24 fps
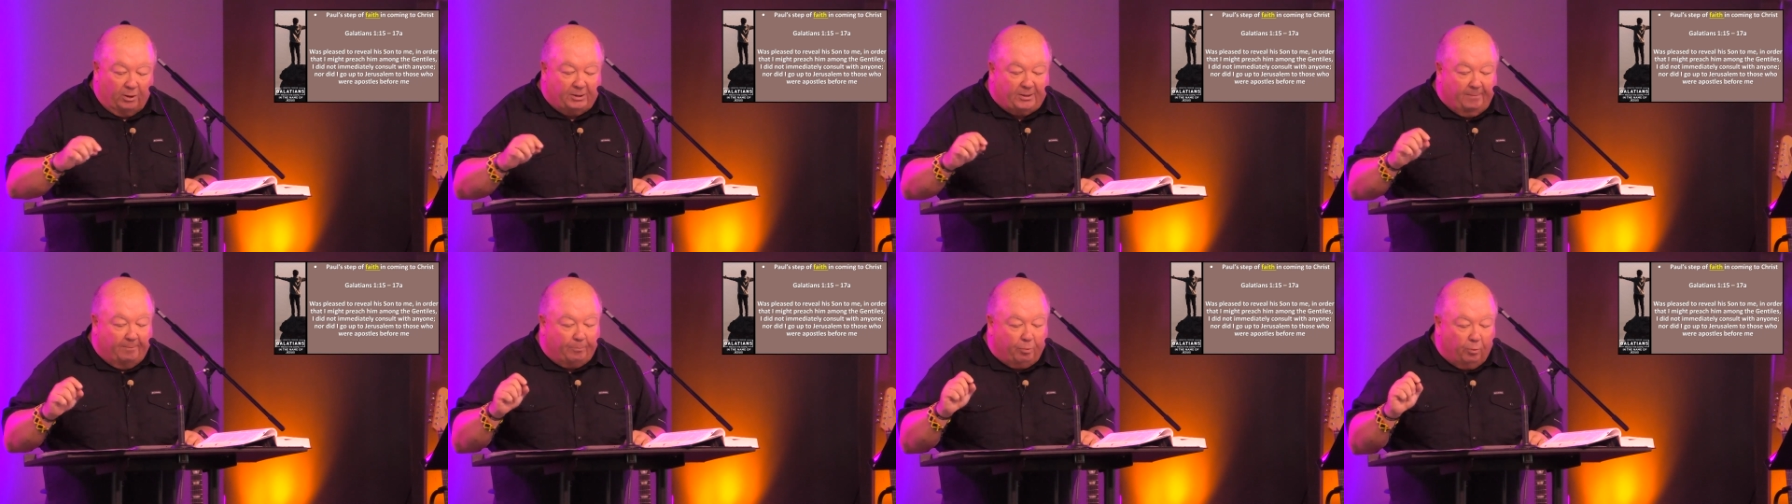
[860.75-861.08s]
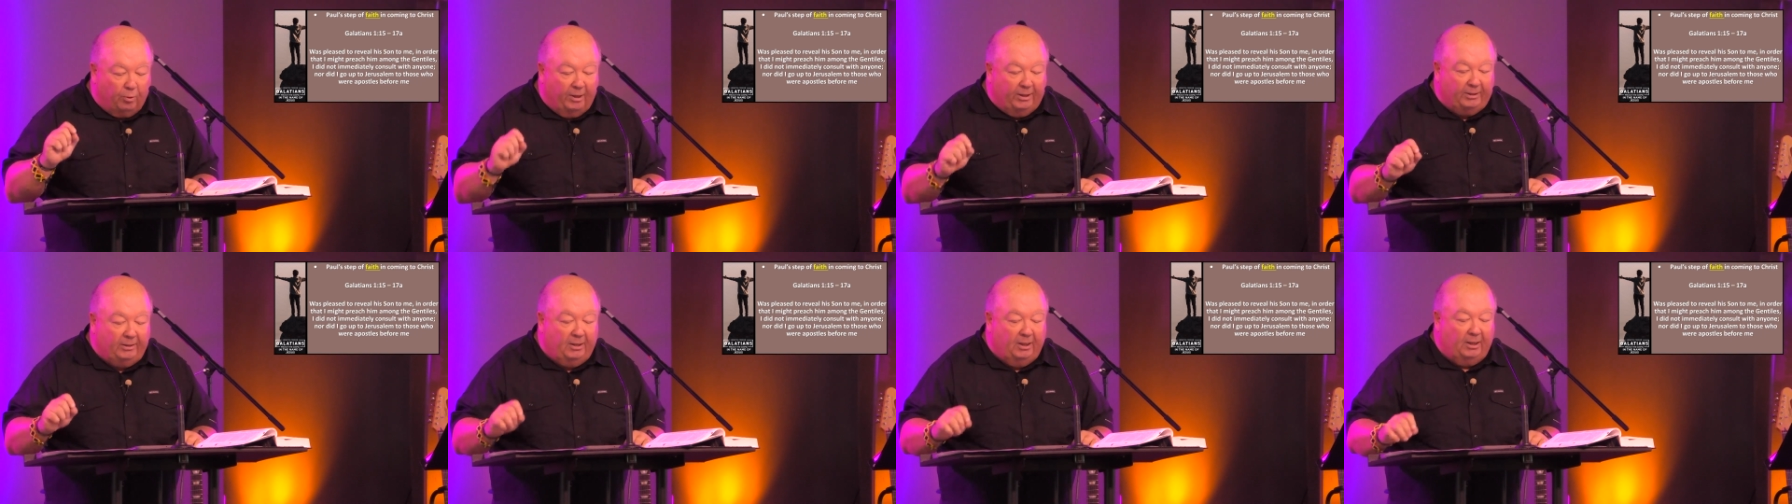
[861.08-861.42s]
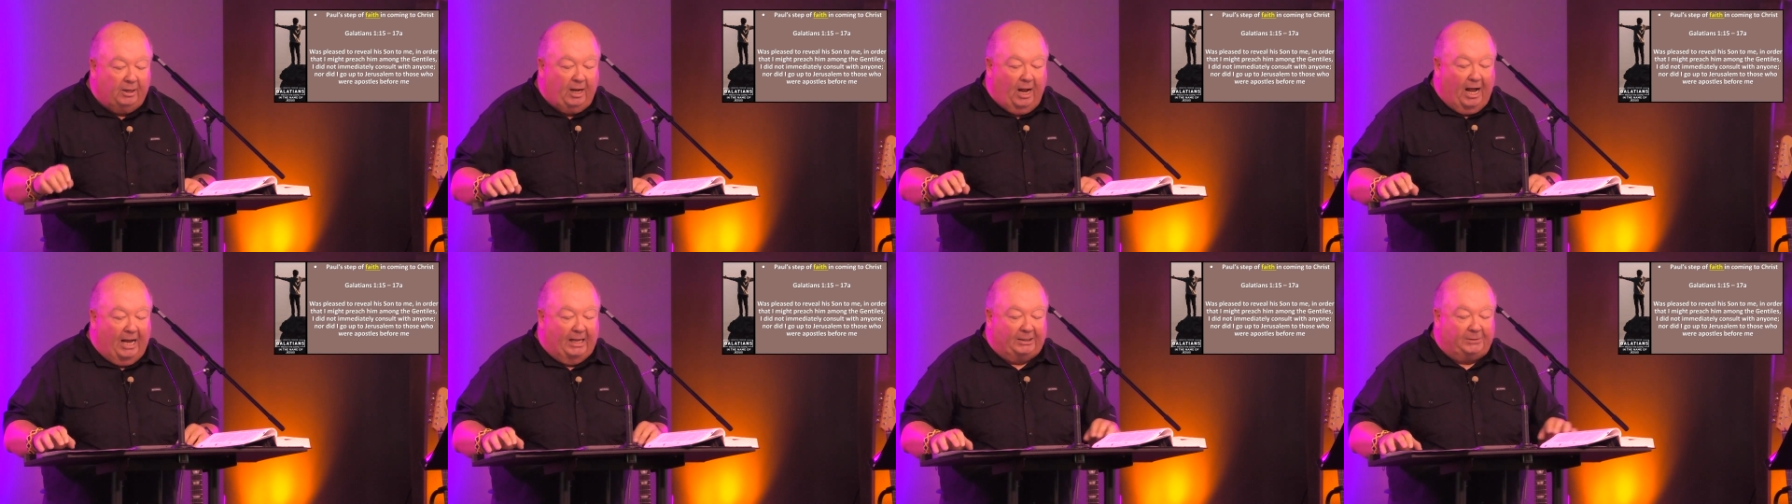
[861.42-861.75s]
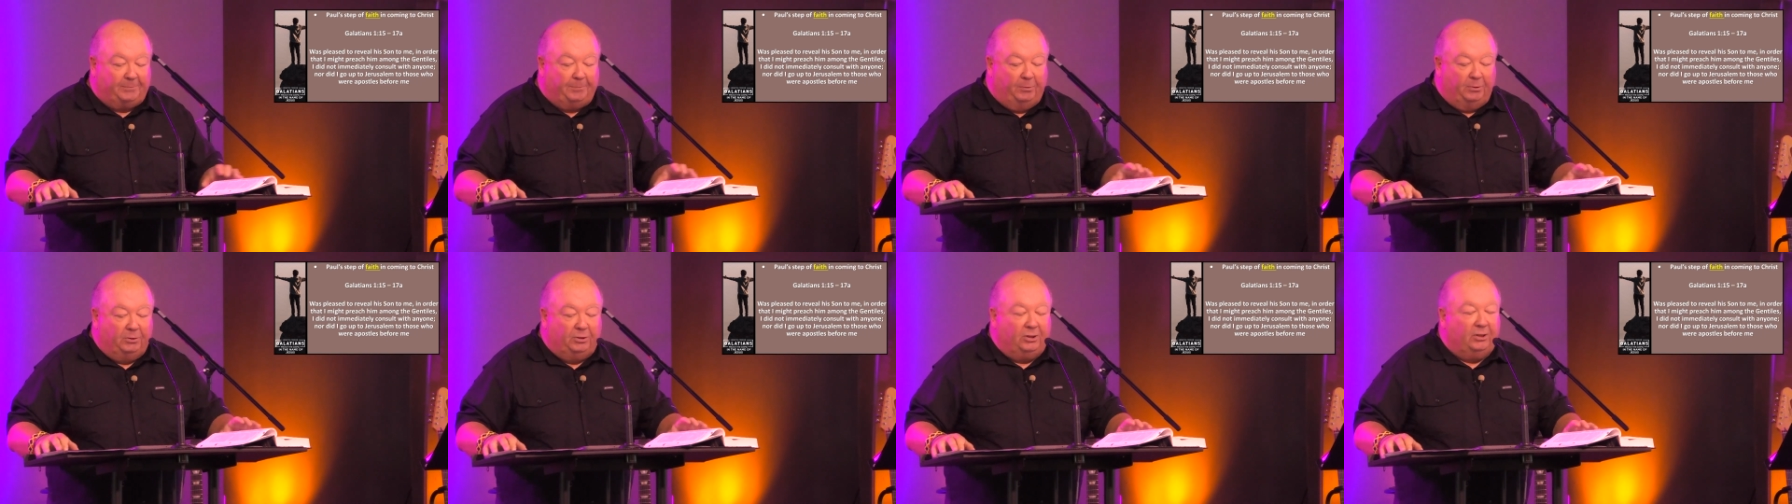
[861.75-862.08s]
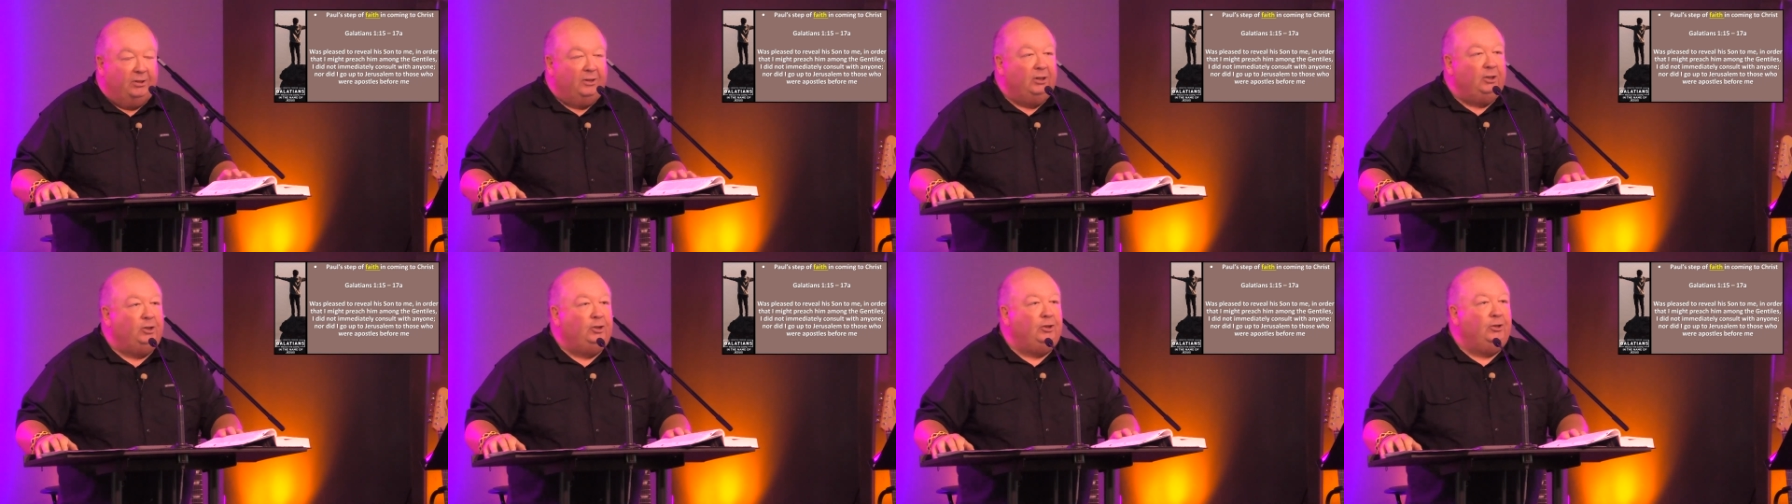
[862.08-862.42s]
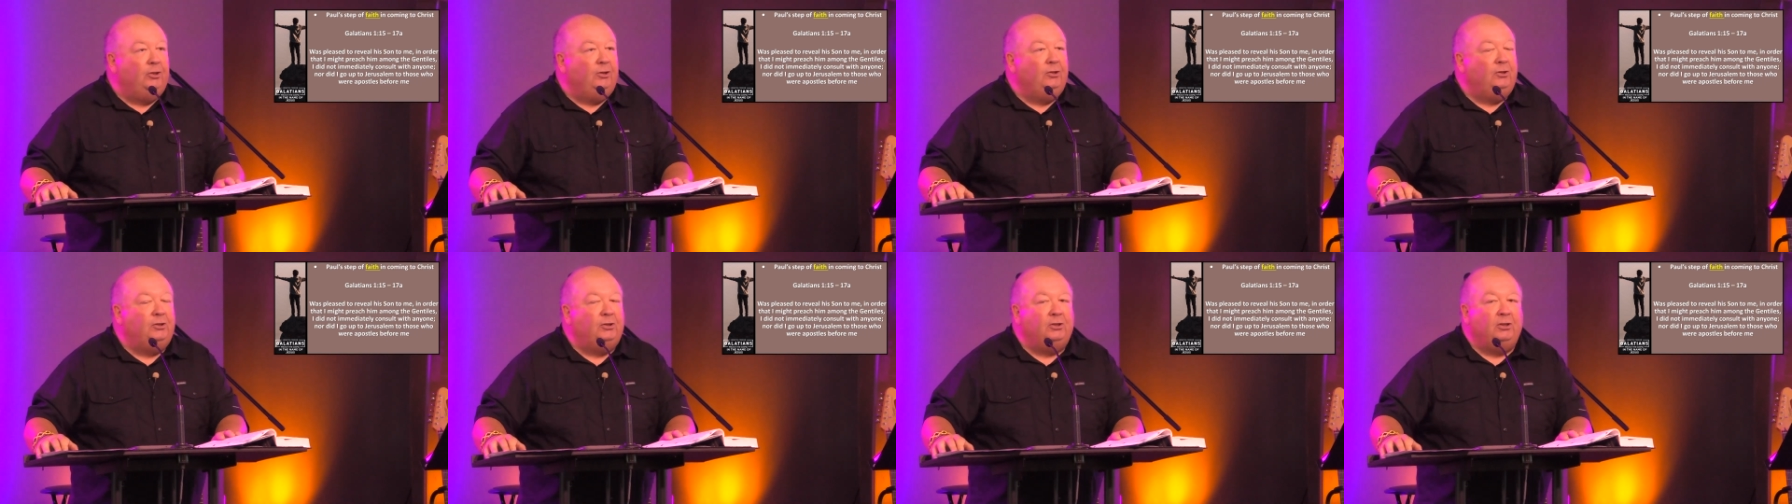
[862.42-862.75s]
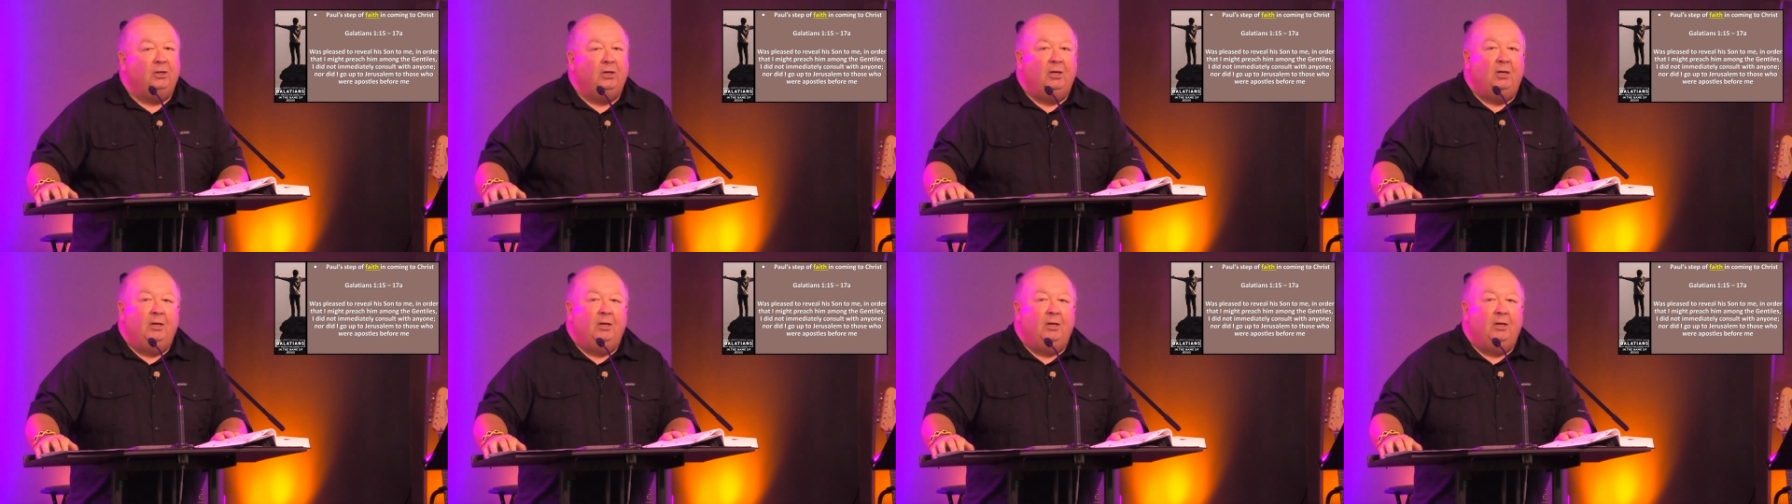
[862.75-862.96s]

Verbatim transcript: to bring the gospel to the Jews,